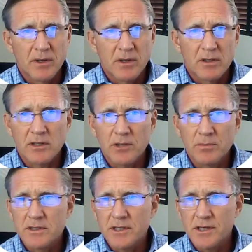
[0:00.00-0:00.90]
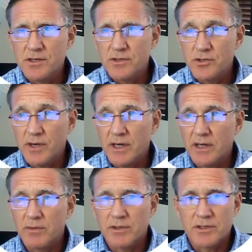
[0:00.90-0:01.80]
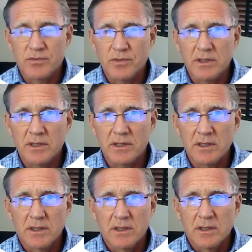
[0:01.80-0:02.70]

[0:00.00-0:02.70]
The globalization trade, which has really